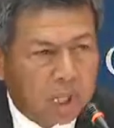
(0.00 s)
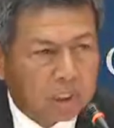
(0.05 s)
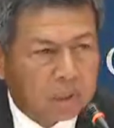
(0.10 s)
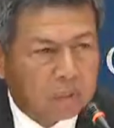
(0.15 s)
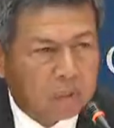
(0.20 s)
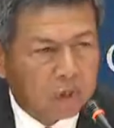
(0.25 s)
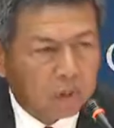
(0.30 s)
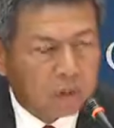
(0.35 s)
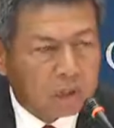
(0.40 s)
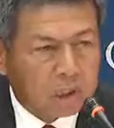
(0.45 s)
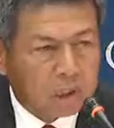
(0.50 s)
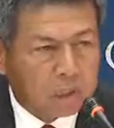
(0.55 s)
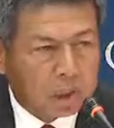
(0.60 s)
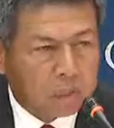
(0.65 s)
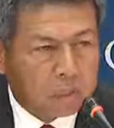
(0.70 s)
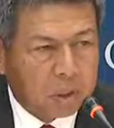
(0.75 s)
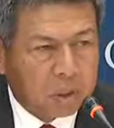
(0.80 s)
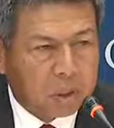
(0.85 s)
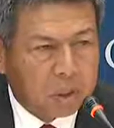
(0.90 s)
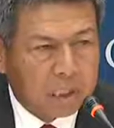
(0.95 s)
US forces,
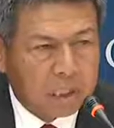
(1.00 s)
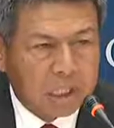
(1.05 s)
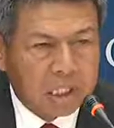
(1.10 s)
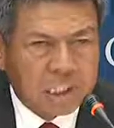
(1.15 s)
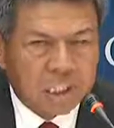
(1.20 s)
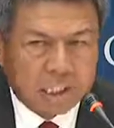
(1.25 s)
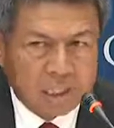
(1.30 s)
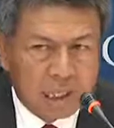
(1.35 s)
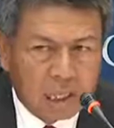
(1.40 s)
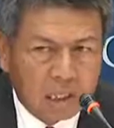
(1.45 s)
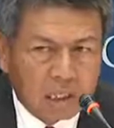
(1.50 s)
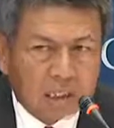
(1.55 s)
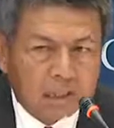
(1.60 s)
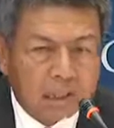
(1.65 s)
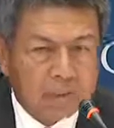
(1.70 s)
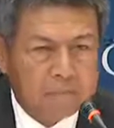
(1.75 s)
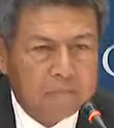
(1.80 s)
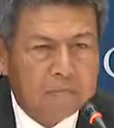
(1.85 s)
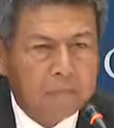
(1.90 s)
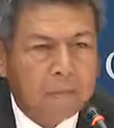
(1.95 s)
especially the SEAL
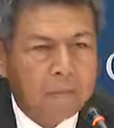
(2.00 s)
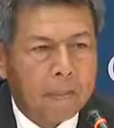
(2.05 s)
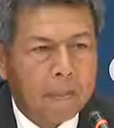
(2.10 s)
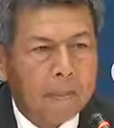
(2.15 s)
team,